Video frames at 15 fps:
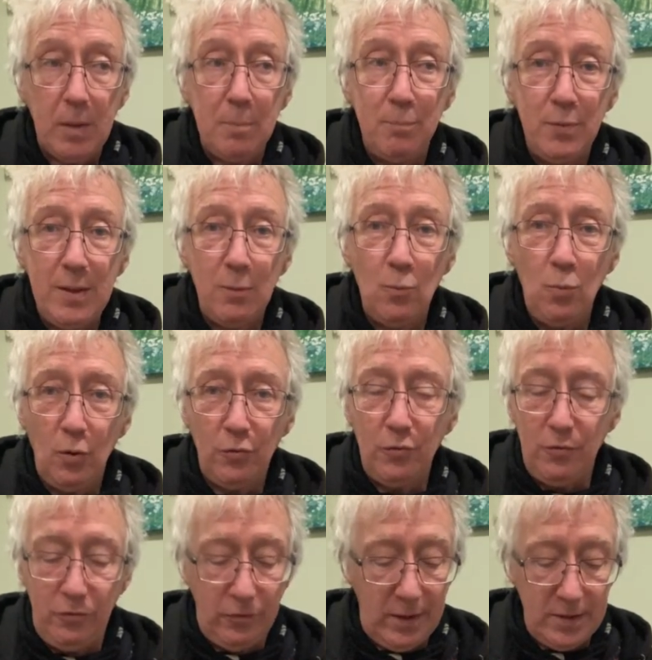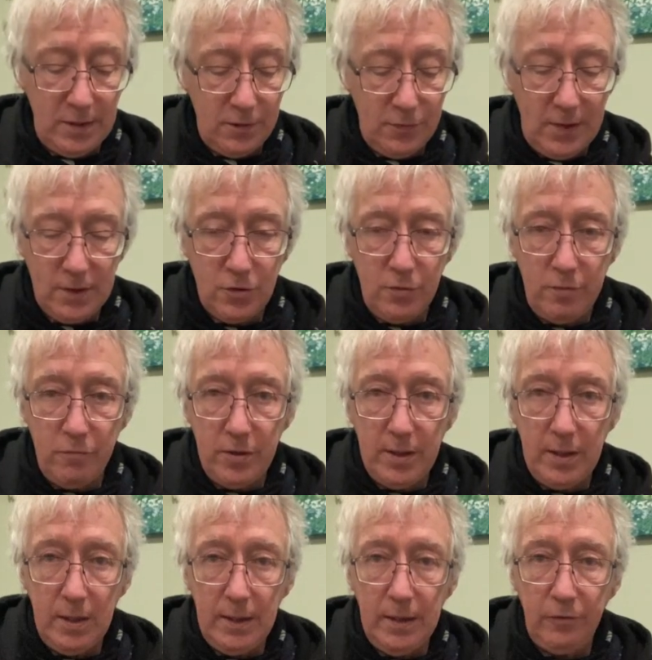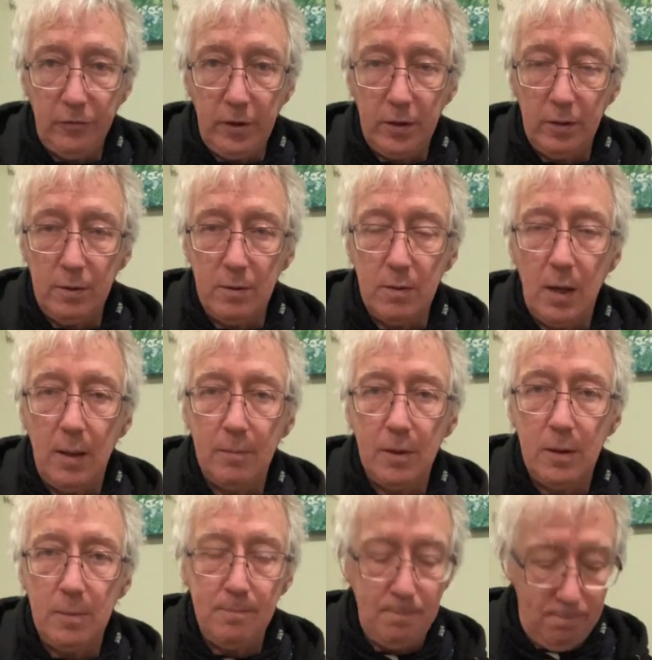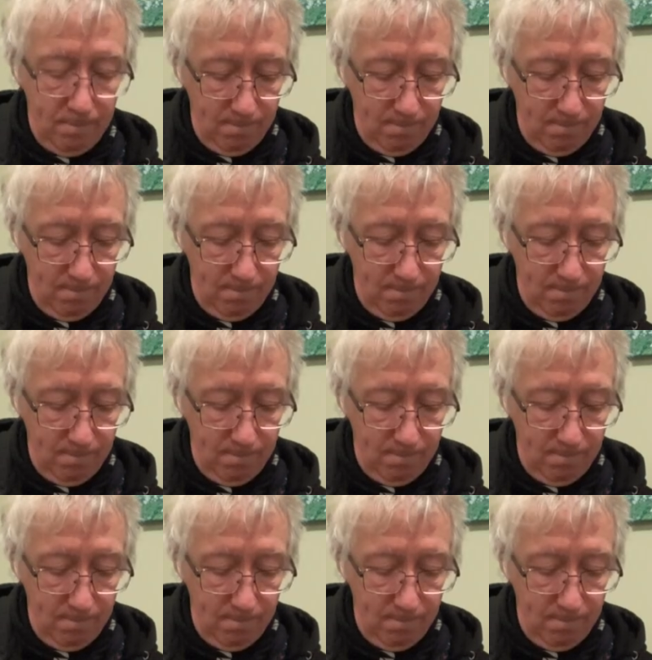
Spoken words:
but it wasn't satisfactory really, so I'm going to